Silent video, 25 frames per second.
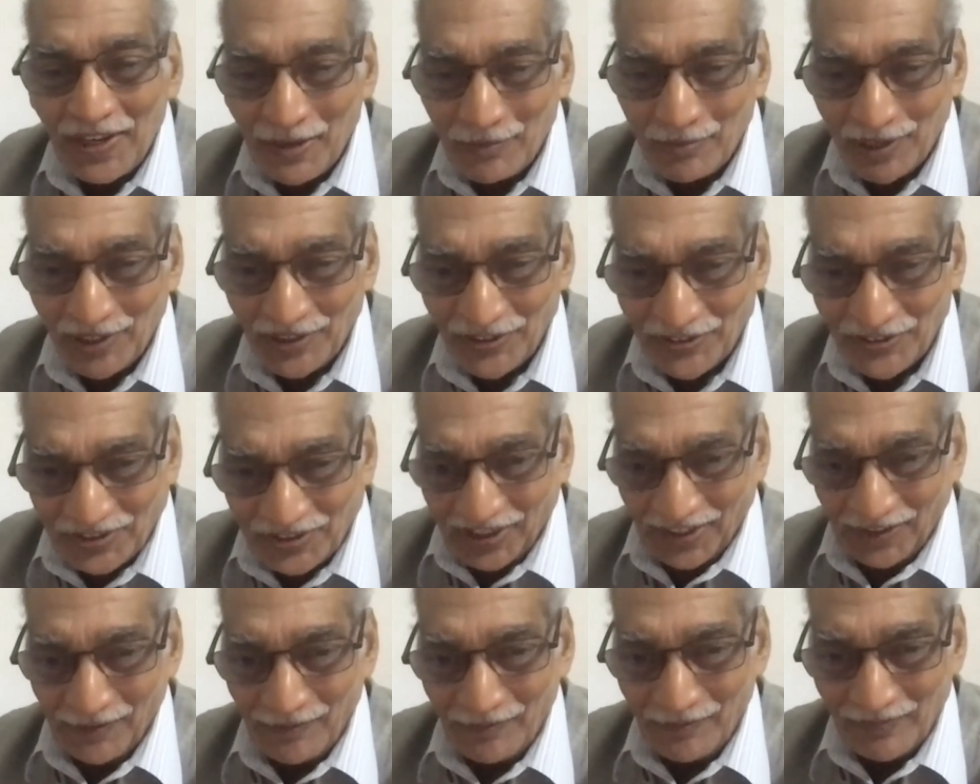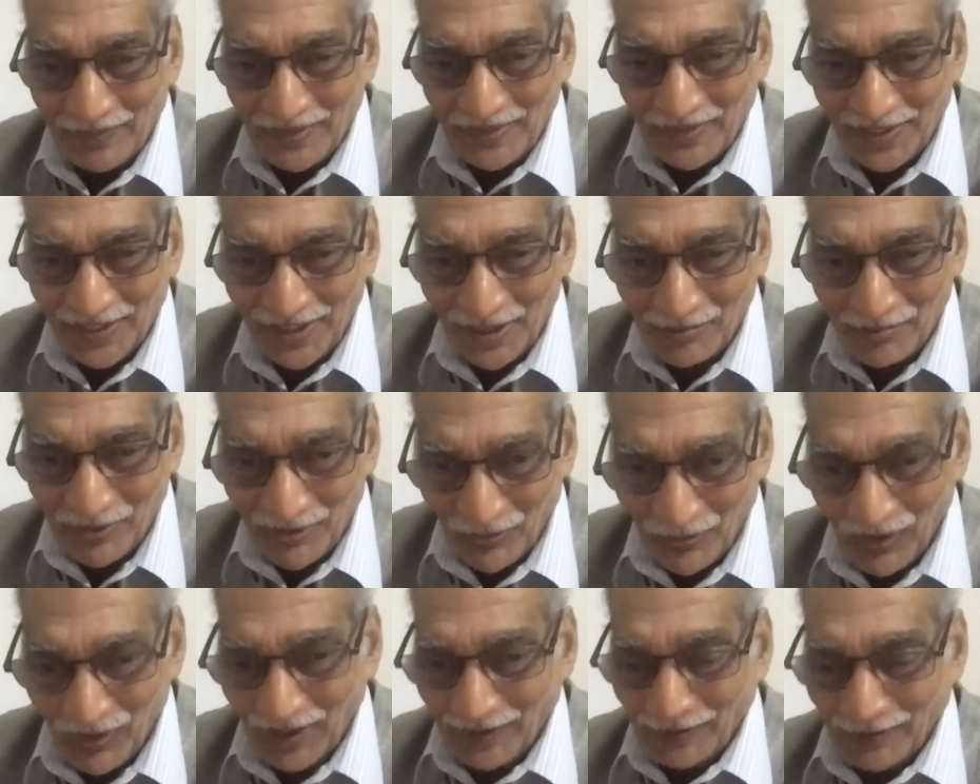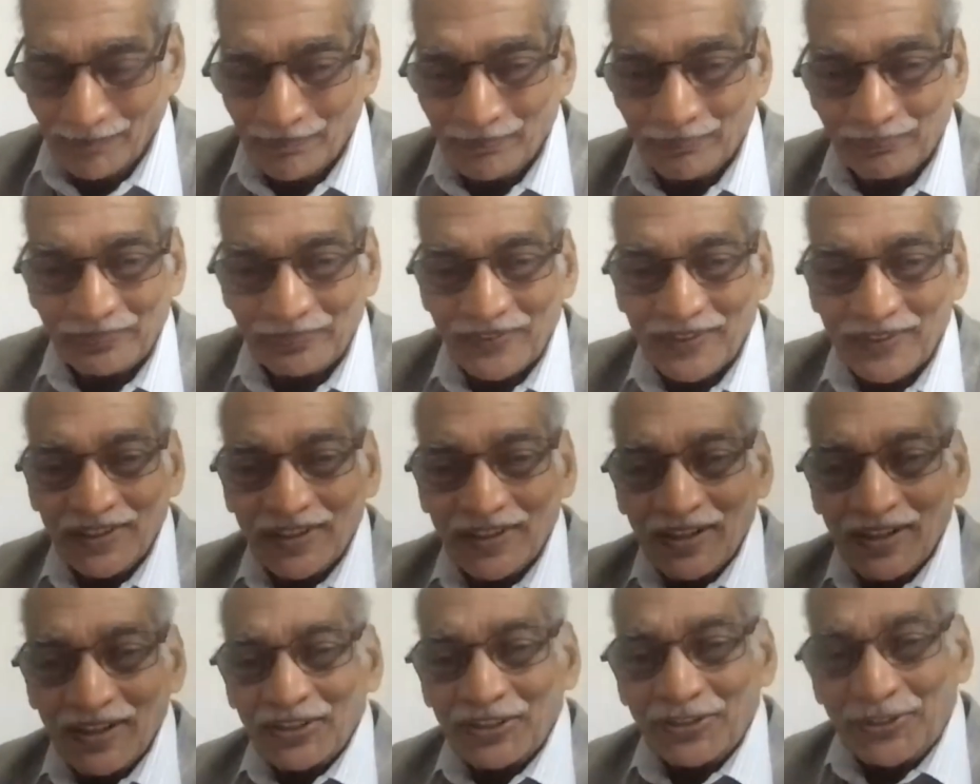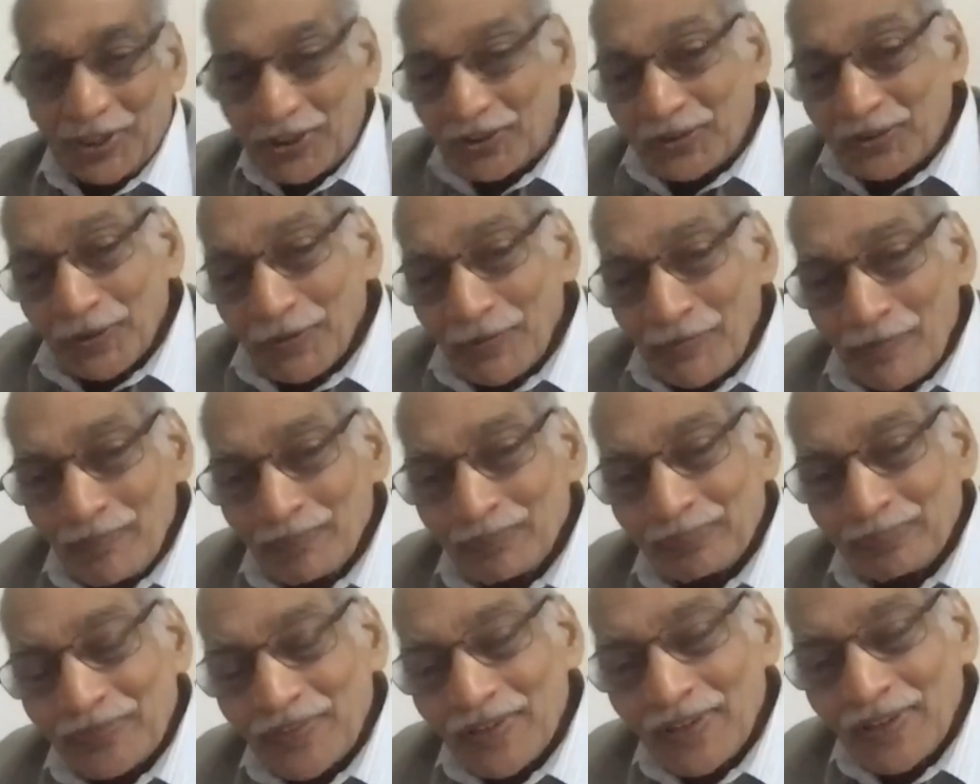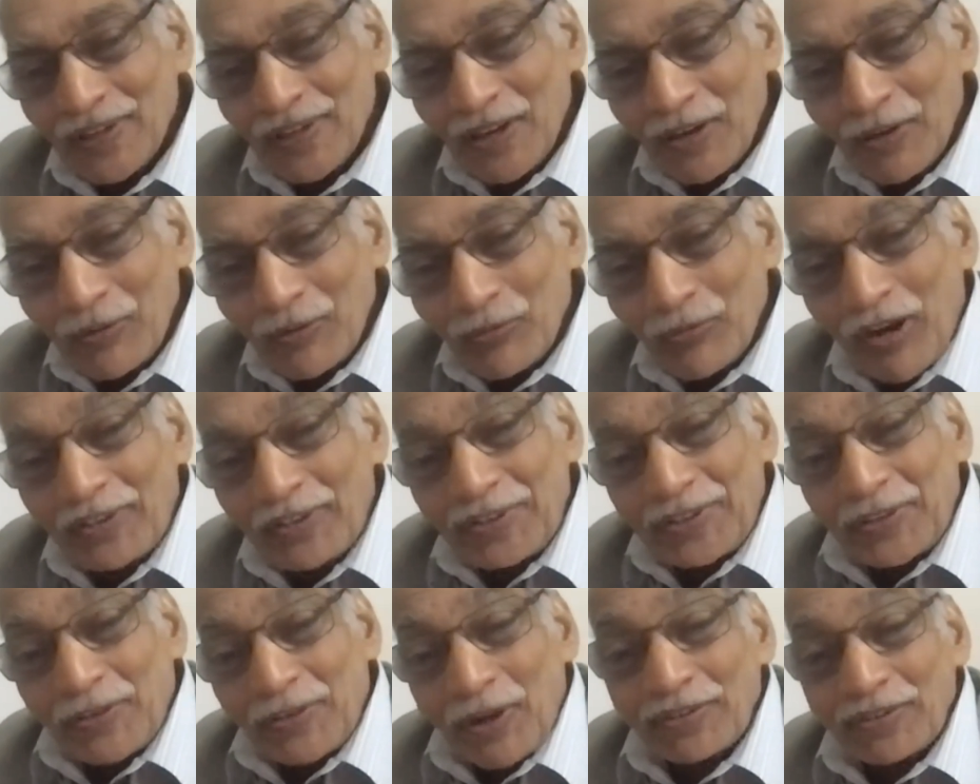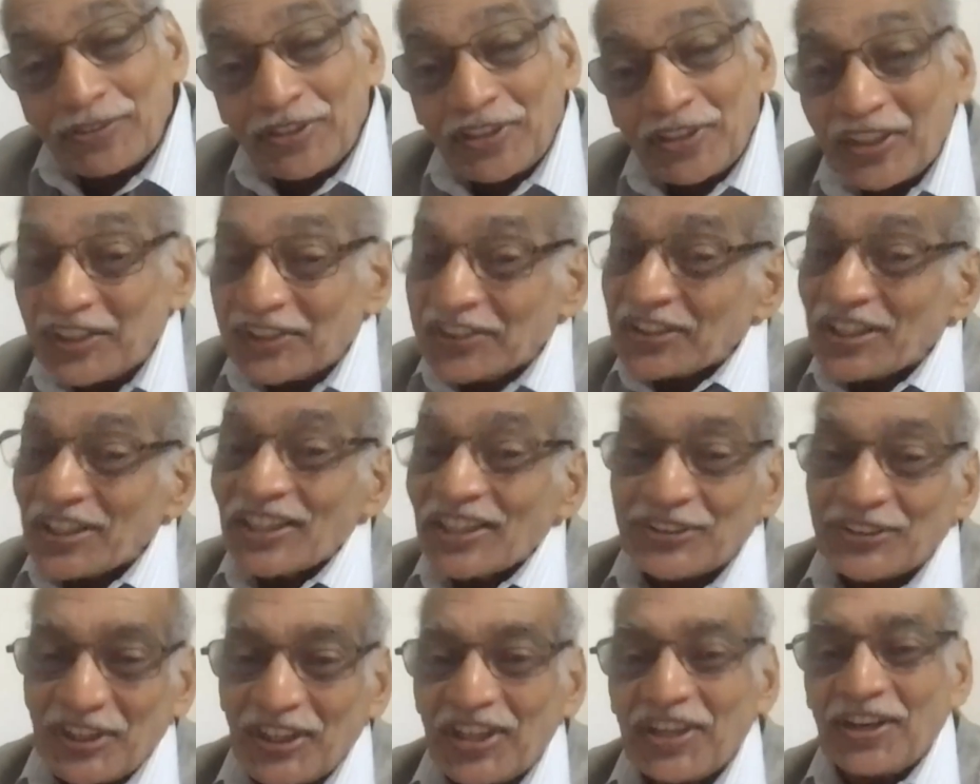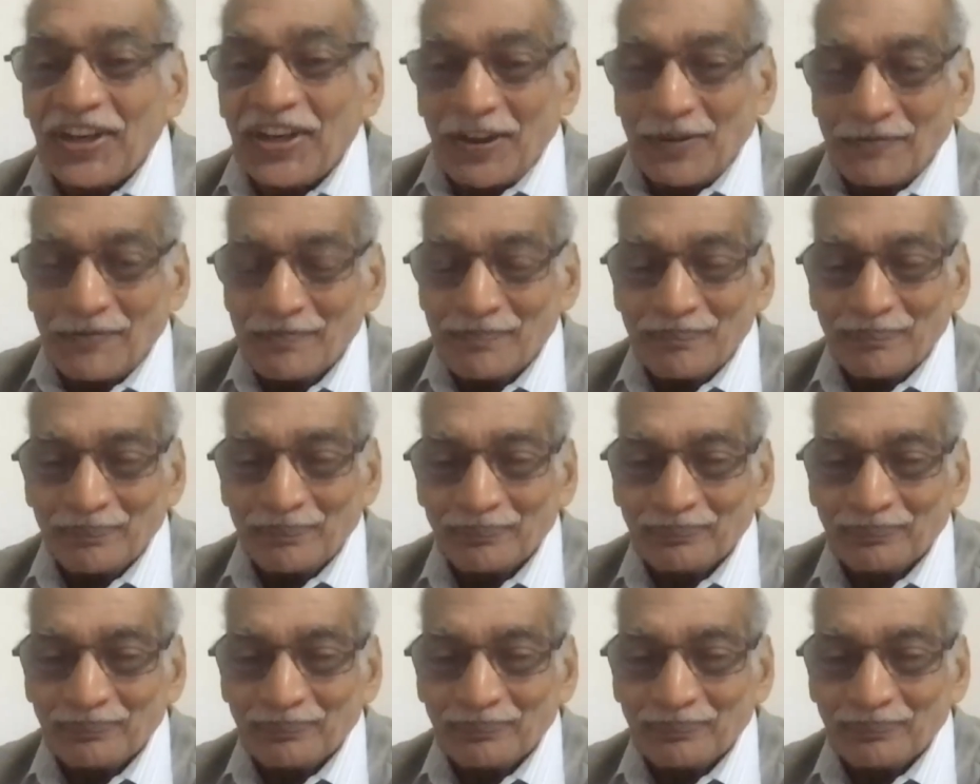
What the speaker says: ability, number 1. 2, what you call critical thinking.